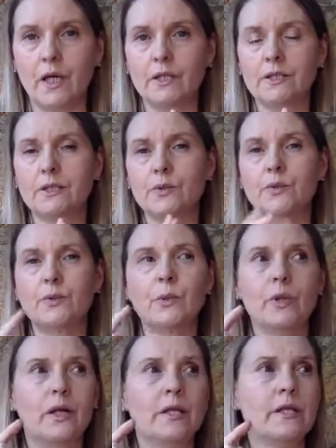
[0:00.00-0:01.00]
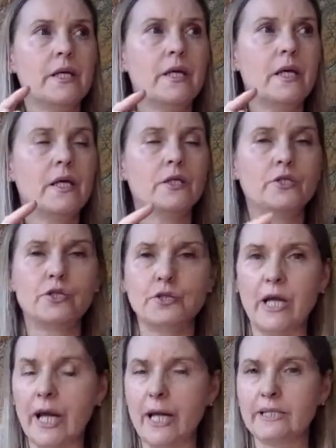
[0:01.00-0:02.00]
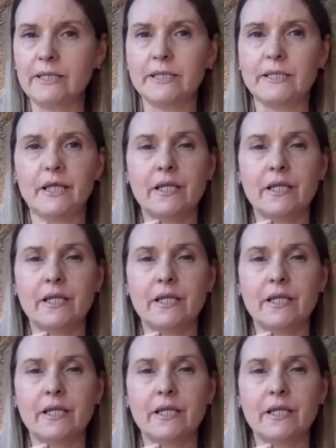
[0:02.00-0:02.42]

So the dress,